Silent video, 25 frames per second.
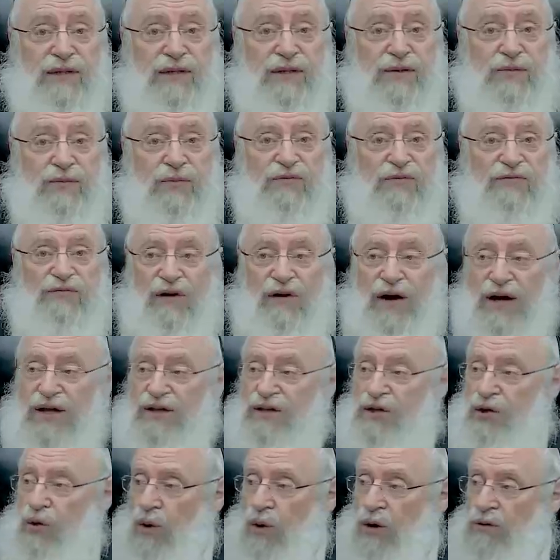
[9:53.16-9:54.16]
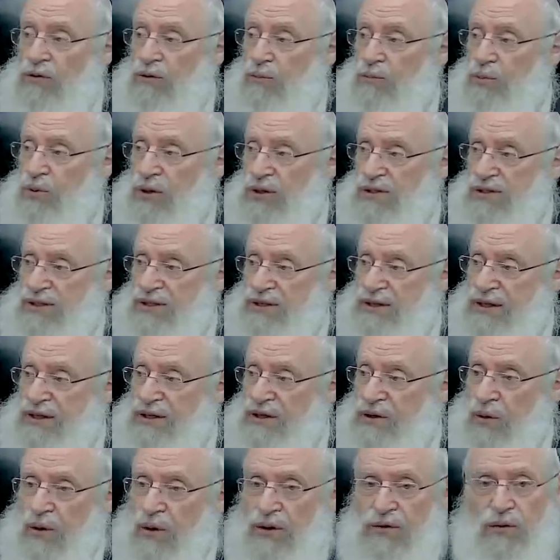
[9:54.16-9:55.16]
we find no other precedent,
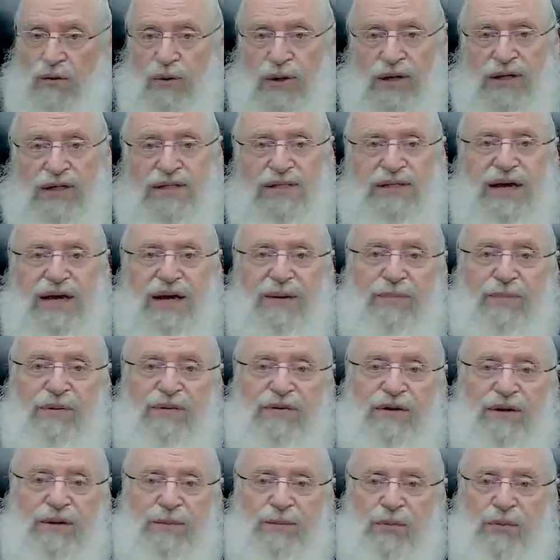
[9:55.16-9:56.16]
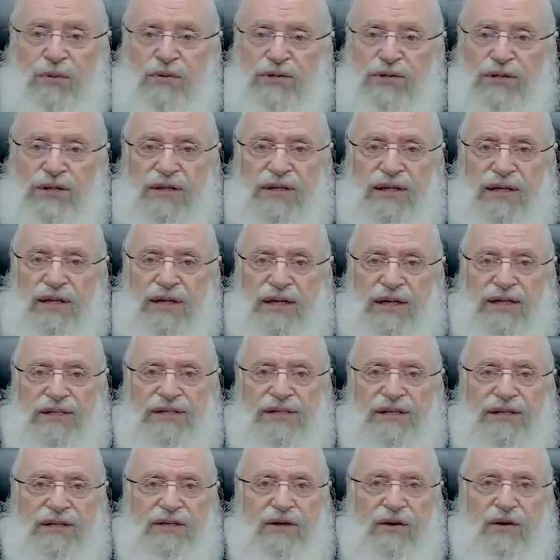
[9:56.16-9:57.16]
no other example that a person
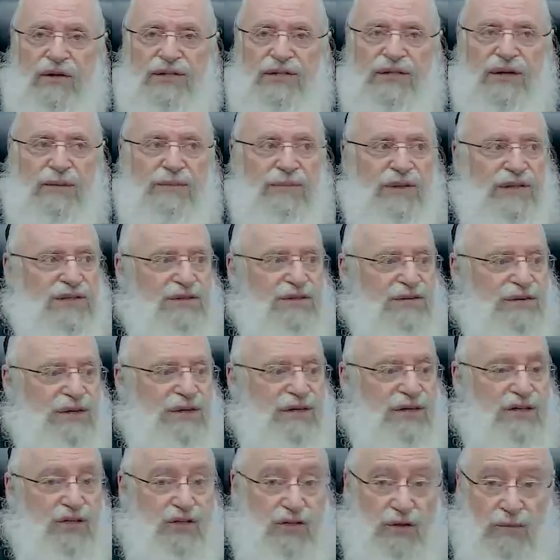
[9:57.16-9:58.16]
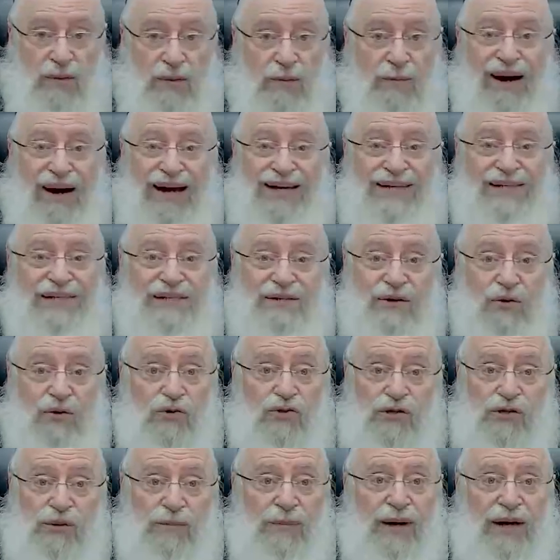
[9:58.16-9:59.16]
isn't yoytze mitzvah shebemaisa or
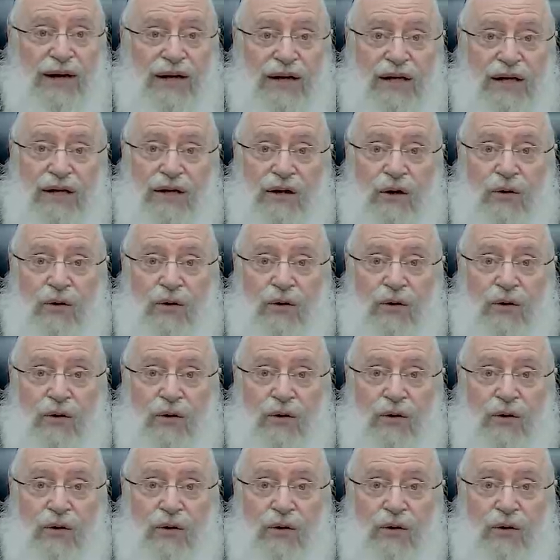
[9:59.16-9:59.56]
shebachila,